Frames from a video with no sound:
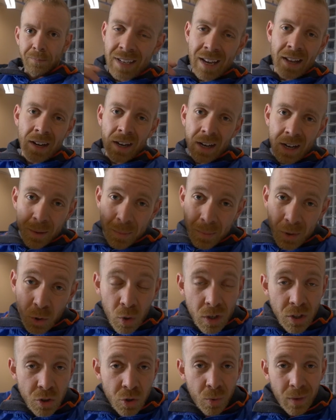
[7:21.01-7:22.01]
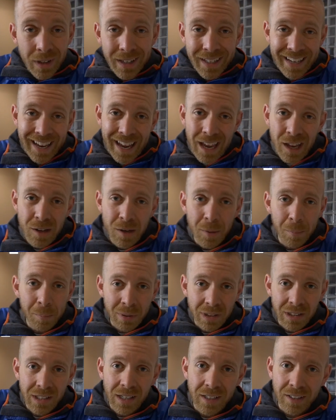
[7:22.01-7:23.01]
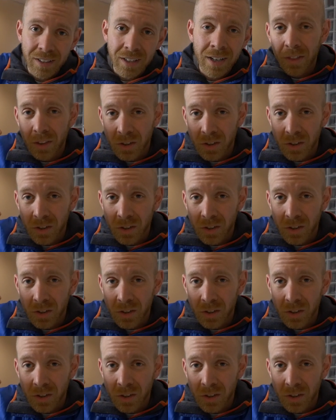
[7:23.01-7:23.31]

And I am going to again plug